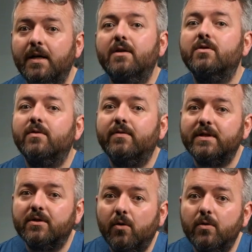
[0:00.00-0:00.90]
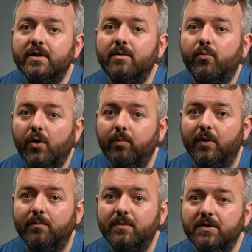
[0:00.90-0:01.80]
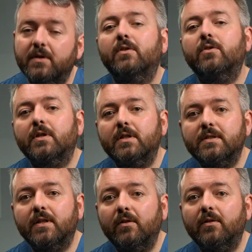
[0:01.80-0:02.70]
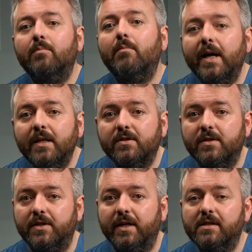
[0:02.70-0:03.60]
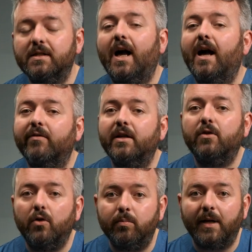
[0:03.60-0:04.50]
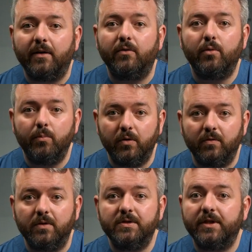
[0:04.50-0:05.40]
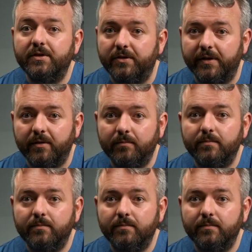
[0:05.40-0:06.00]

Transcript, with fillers: so if it's causing problems, your consultant might suggest having gallbladder removal surgery.